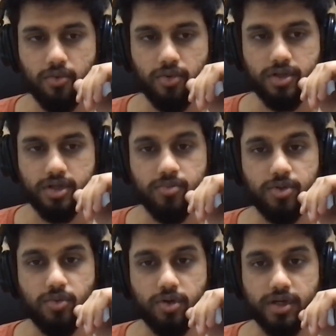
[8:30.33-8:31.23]
With the term
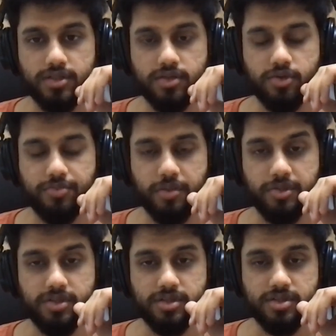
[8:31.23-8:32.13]
with what I said with
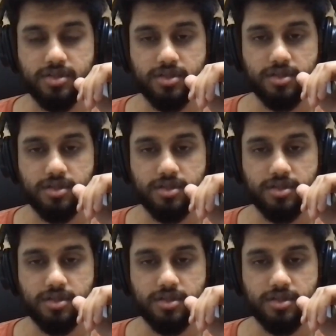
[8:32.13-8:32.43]
premises,